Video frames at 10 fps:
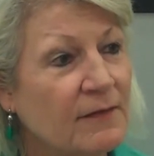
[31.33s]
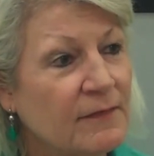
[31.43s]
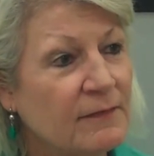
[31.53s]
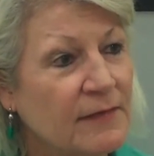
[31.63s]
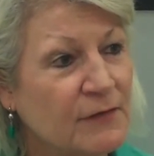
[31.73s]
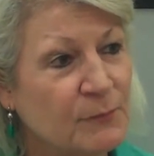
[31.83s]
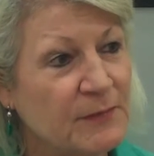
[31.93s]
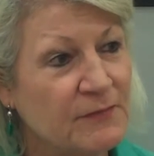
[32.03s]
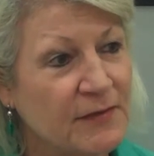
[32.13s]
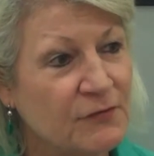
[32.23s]
I think the
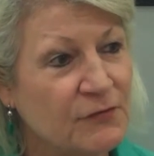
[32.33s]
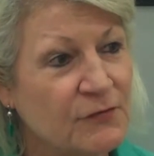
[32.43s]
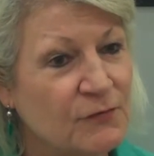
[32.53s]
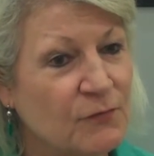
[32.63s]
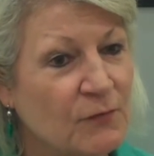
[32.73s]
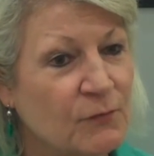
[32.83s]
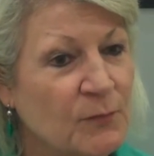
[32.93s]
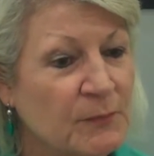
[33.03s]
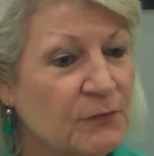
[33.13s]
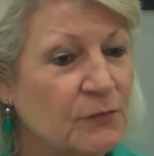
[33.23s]
expectations of
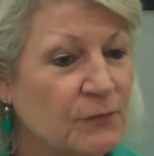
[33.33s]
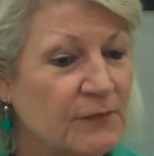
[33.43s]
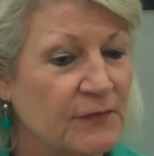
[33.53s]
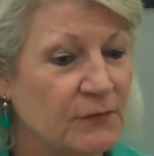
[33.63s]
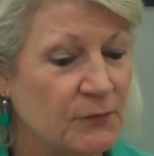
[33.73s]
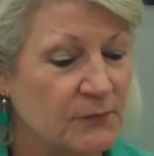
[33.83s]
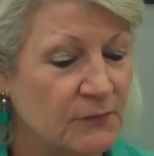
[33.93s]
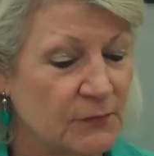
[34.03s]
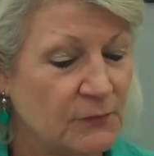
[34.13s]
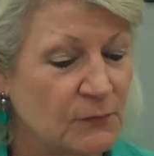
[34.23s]
women to fit into a
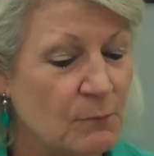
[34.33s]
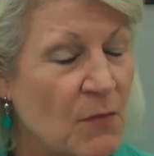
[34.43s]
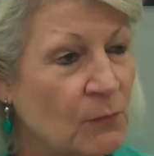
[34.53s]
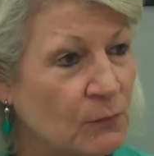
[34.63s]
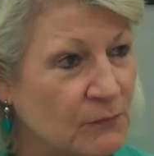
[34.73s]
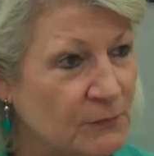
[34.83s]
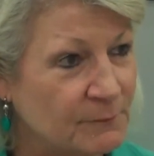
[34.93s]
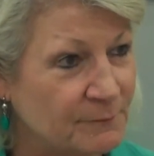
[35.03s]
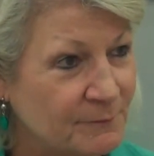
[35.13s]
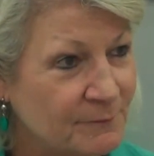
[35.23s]
certain mold
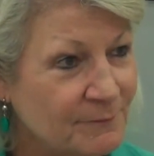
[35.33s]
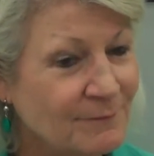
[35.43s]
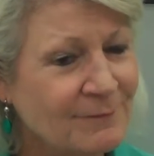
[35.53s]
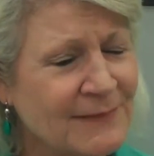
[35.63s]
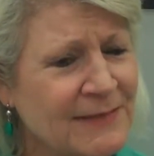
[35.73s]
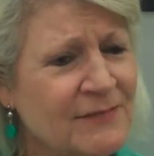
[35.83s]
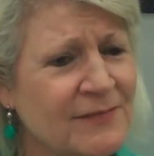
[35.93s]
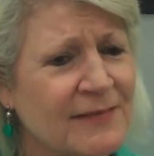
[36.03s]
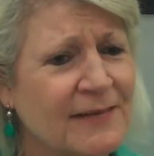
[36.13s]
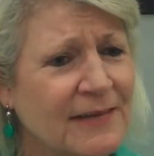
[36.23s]

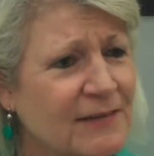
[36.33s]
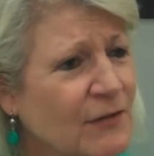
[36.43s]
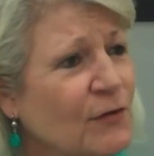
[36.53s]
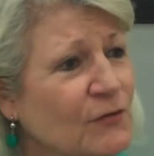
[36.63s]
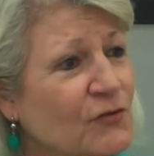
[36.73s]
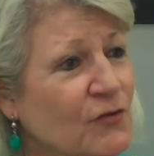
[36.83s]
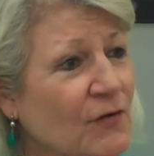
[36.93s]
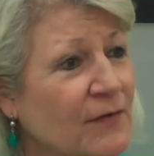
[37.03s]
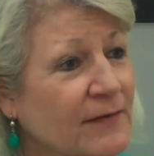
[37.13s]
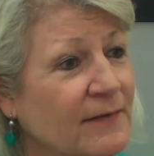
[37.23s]
is a lot
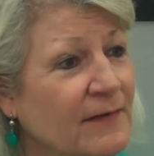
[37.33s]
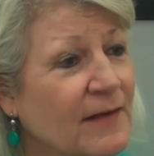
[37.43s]
stronger.